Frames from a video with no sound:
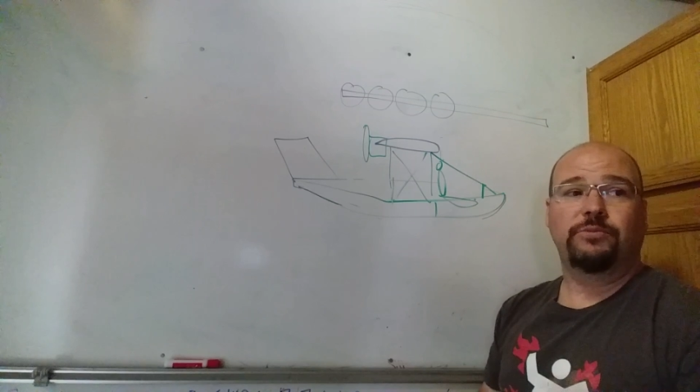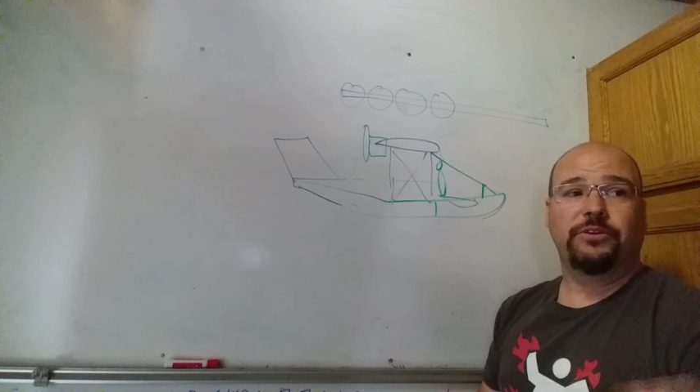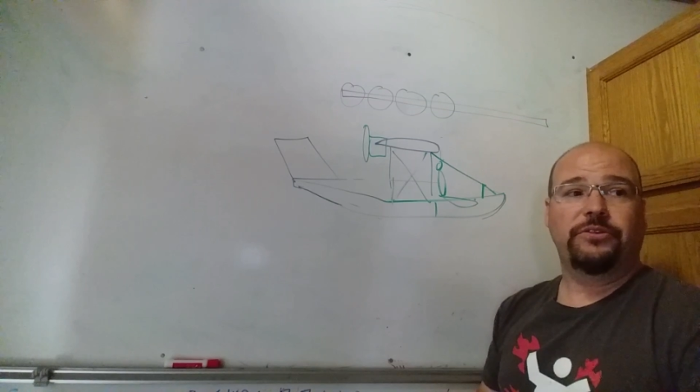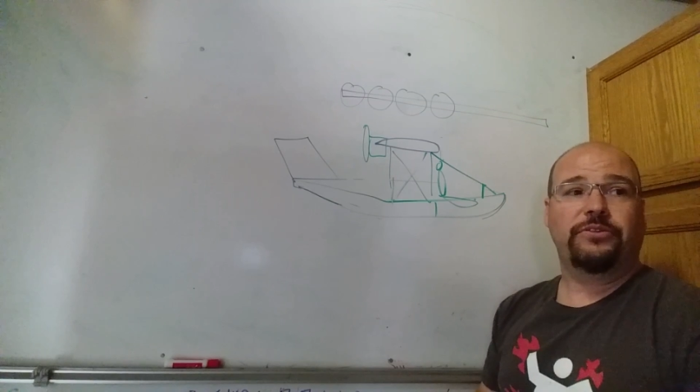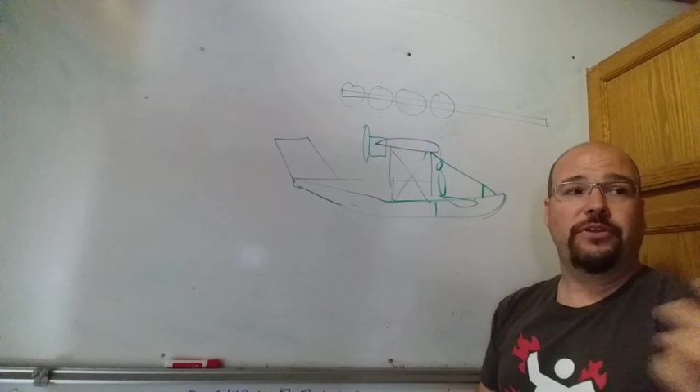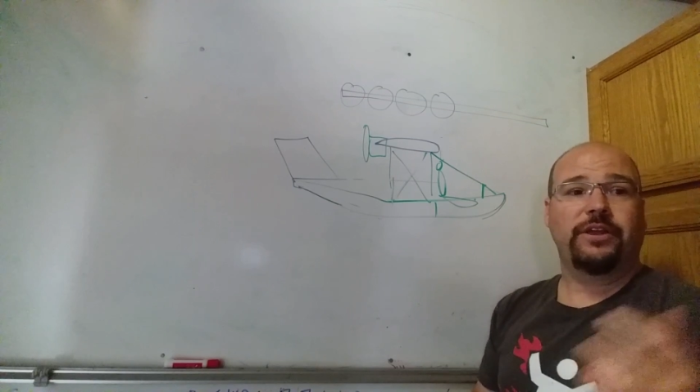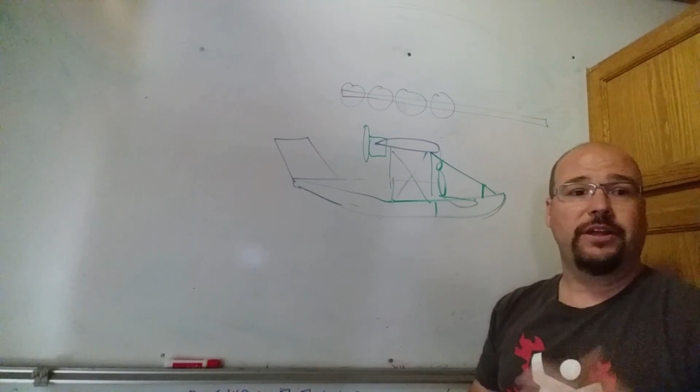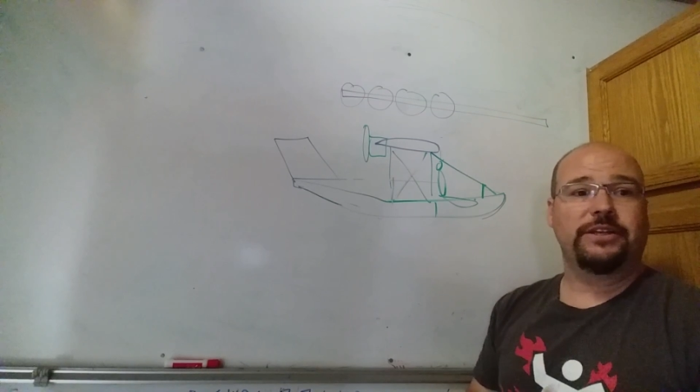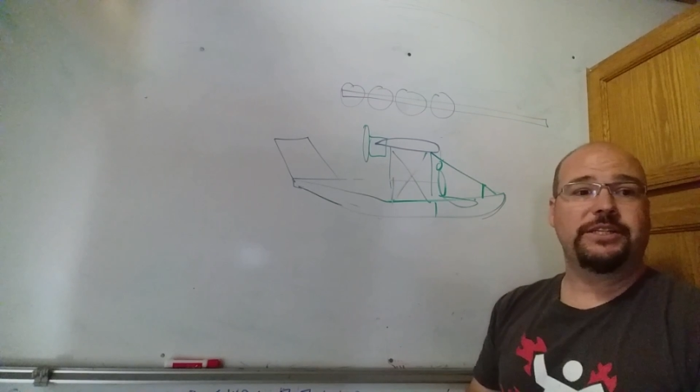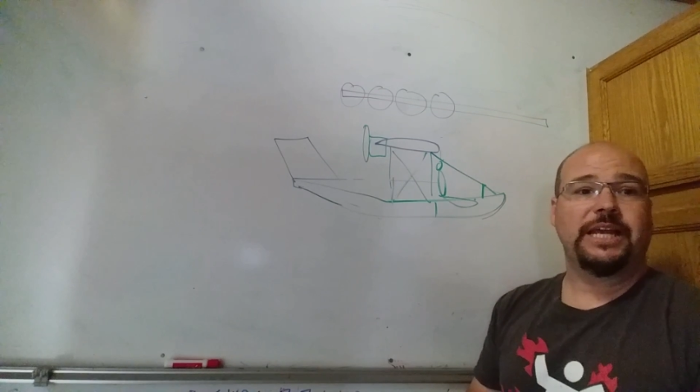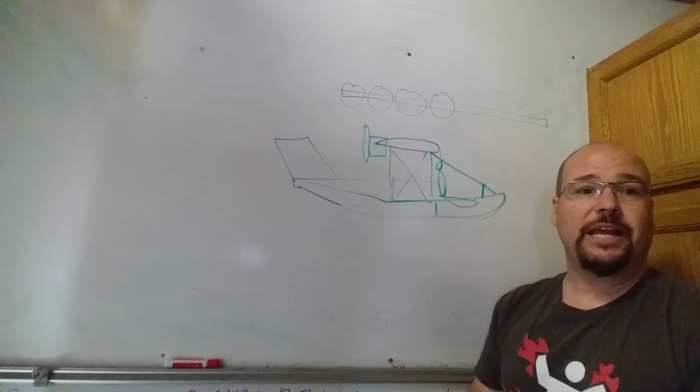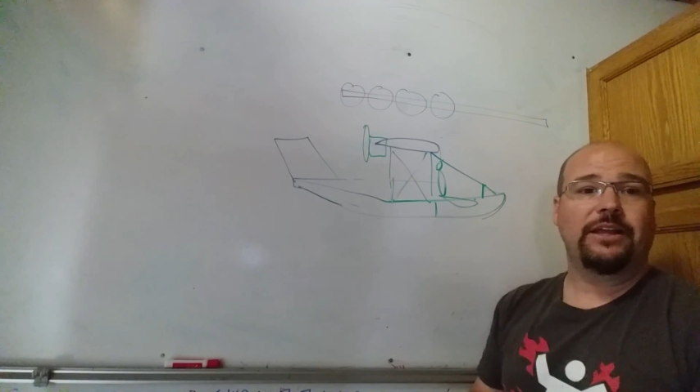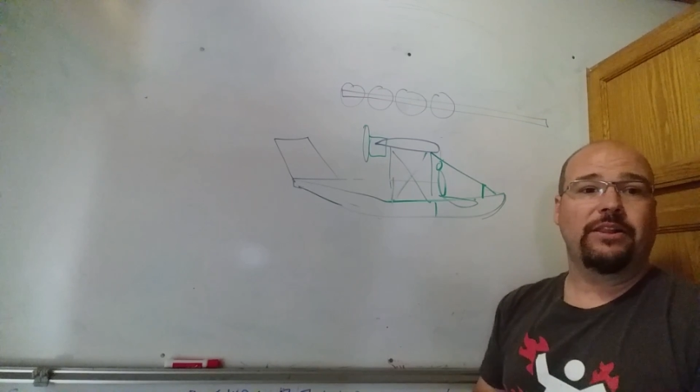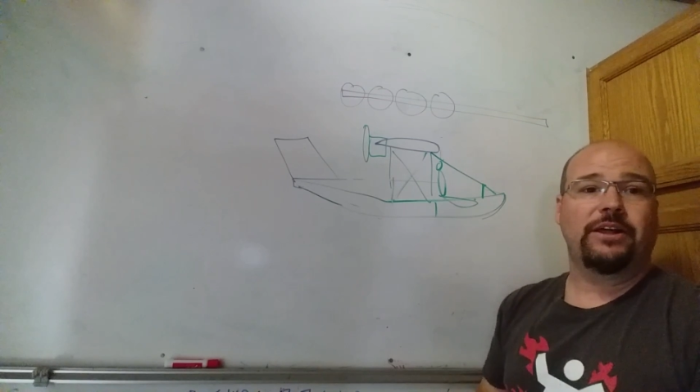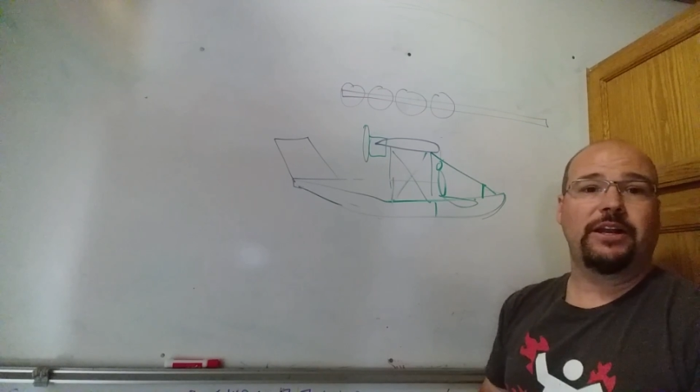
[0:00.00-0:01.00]
with the
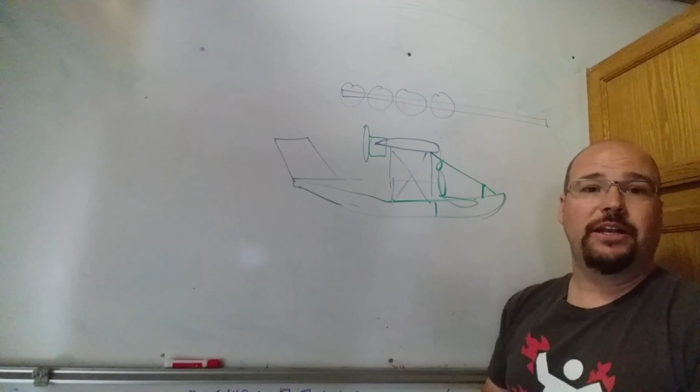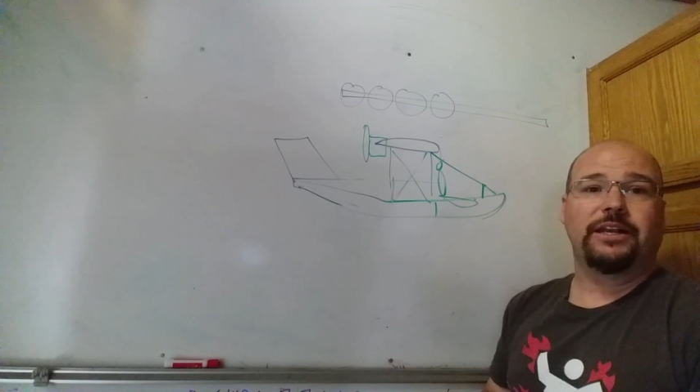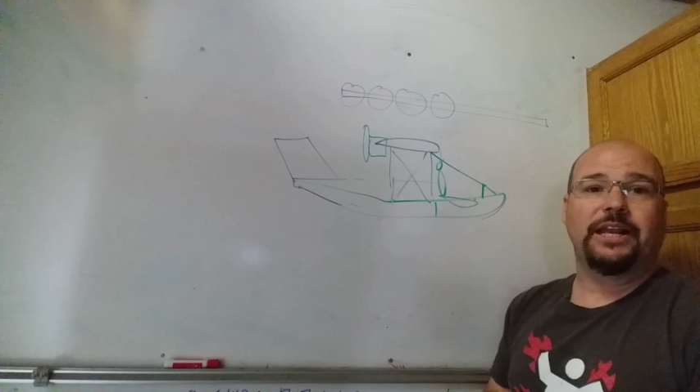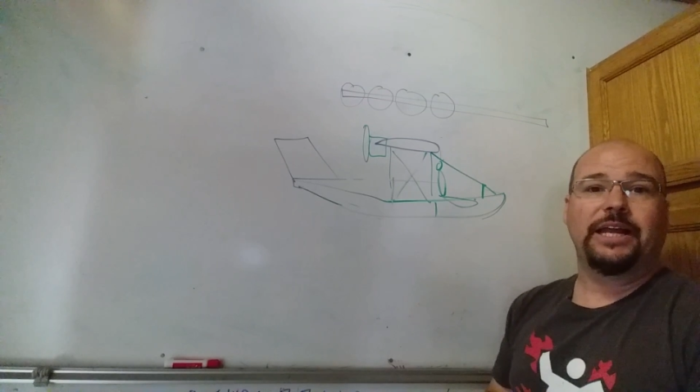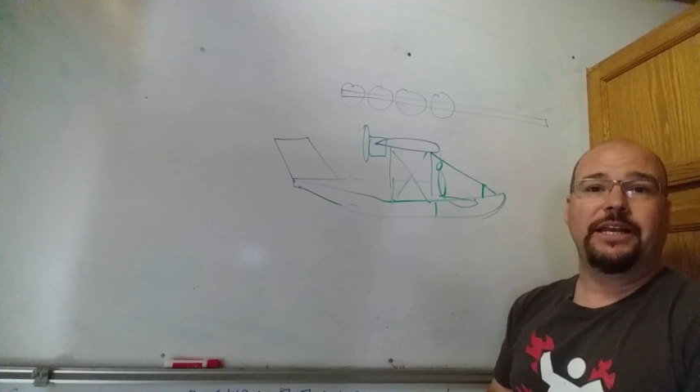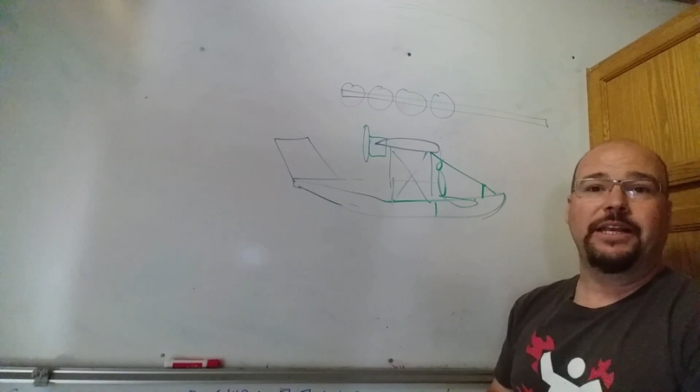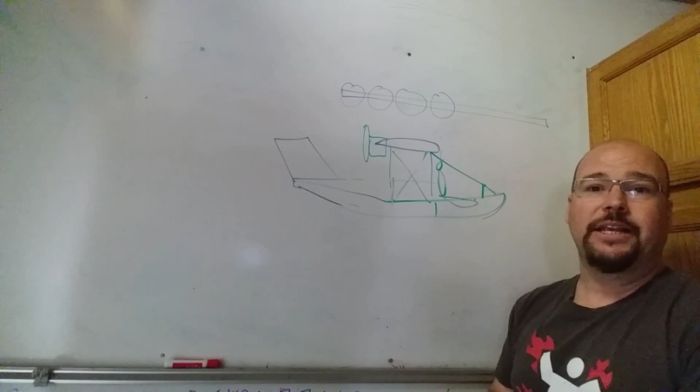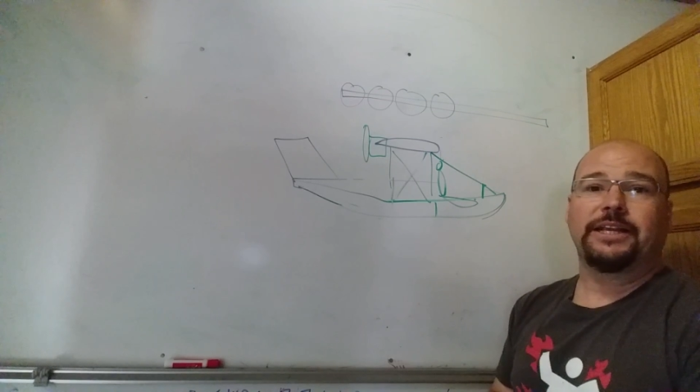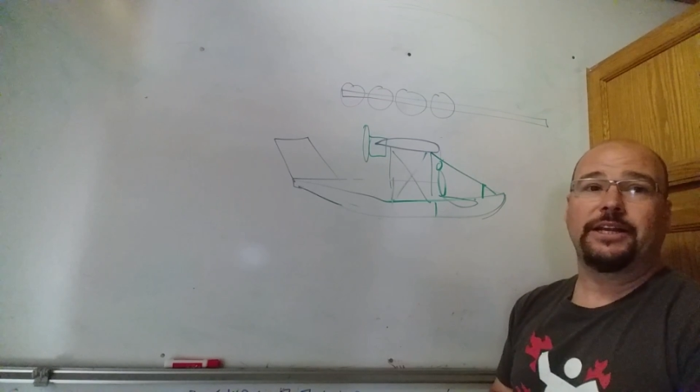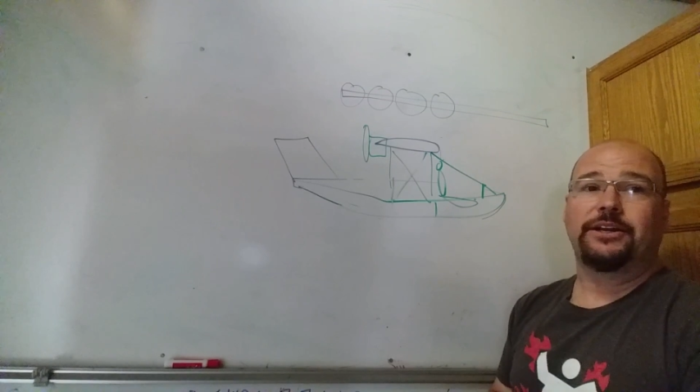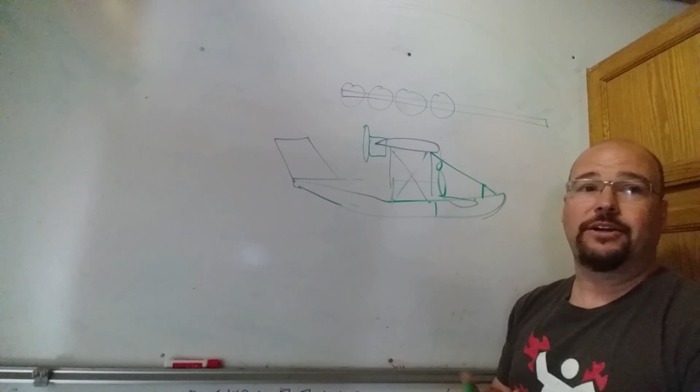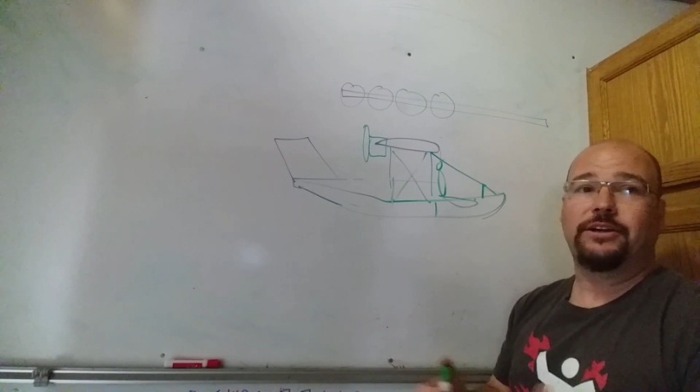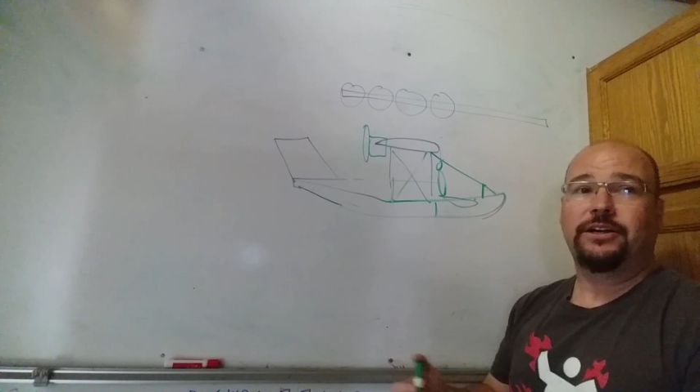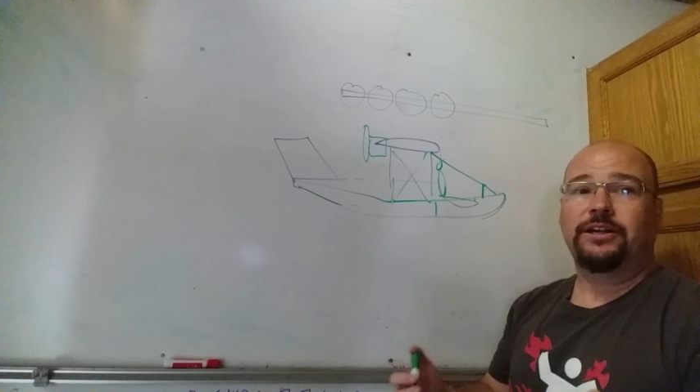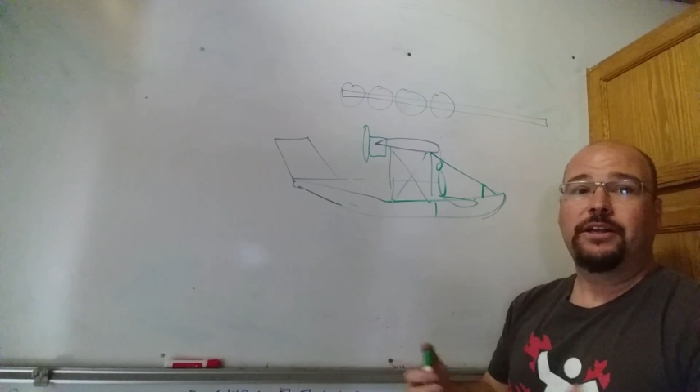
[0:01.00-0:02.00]
tail on it, landing
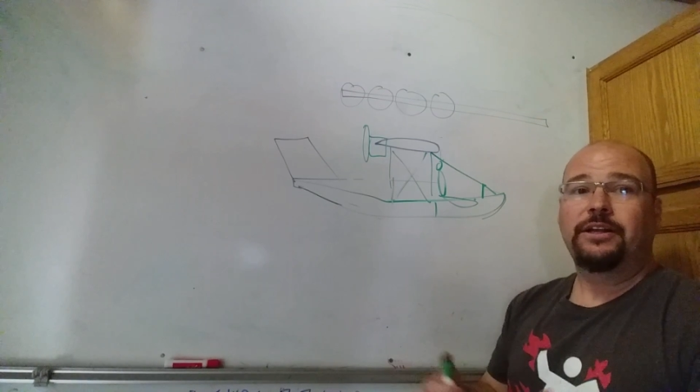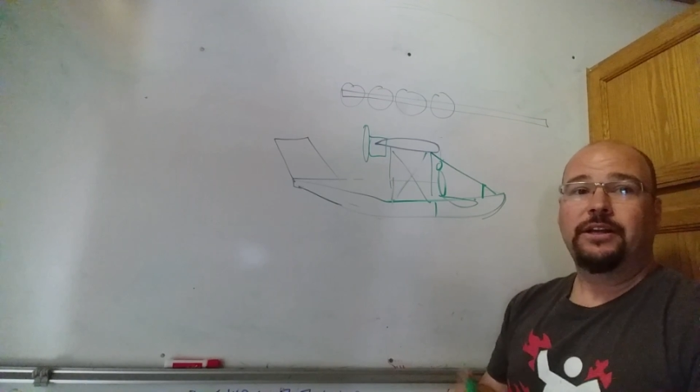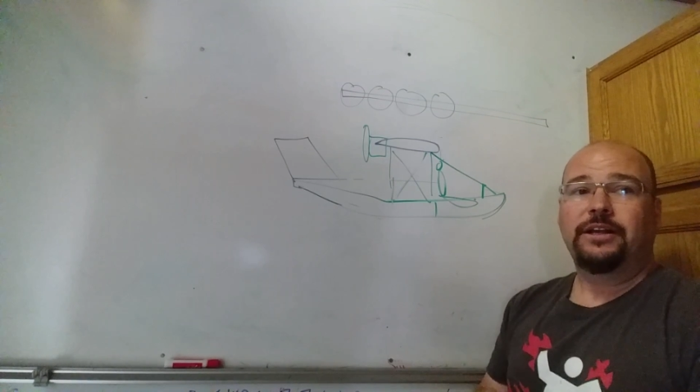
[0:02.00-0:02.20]
gear,